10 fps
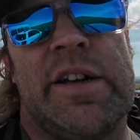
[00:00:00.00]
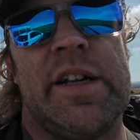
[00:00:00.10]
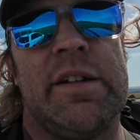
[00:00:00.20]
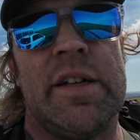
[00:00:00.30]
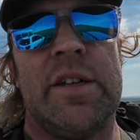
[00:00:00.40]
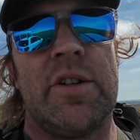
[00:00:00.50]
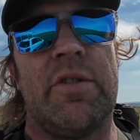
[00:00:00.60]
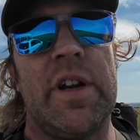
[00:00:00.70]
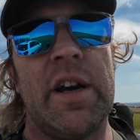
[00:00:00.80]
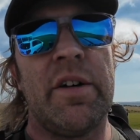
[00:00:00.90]
need,
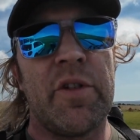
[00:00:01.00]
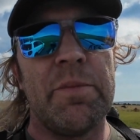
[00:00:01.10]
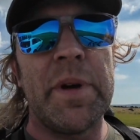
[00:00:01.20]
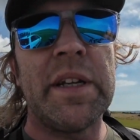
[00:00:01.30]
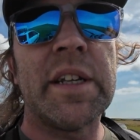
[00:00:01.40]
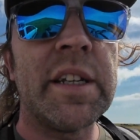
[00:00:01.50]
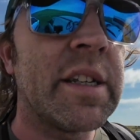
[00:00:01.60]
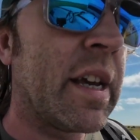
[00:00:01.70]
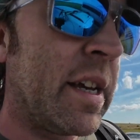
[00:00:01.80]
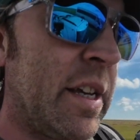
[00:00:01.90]
sorry, I've got
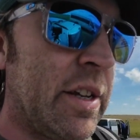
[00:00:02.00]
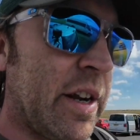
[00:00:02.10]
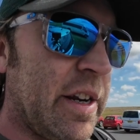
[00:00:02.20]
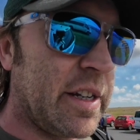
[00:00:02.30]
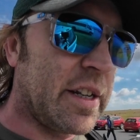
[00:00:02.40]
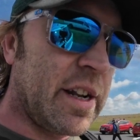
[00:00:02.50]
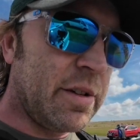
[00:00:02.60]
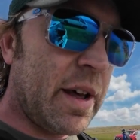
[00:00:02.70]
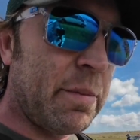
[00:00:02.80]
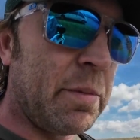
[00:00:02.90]
meetings, you don't need to know
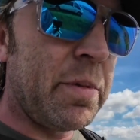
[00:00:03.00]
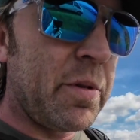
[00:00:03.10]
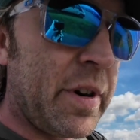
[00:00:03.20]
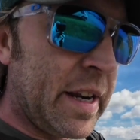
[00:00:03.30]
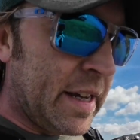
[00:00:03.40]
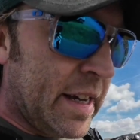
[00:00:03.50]
that, but boring.